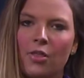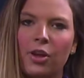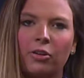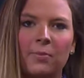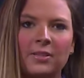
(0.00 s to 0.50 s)

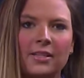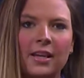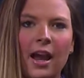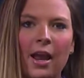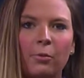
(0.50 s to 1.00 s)
The Crimson
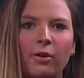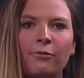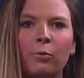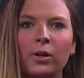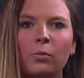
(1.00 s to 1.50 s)
Tide won
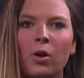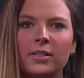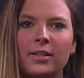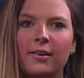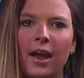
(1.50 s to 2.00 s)
41
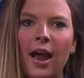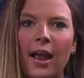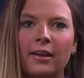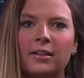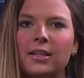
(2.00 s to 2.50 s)
to
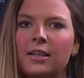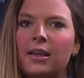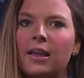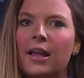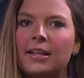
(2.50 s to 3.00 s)
9.
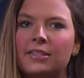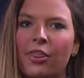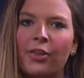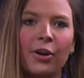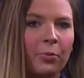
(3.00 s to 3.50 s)
It's the
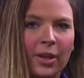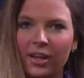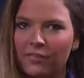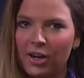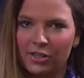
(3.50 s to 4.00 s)
third week
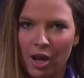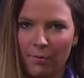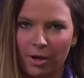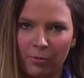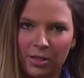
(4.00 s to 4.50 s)
of
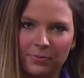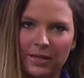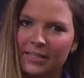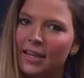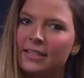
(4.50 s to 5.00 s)
October, which
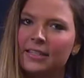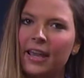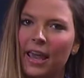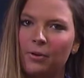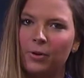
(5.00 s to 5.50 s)
means Tennessee Hate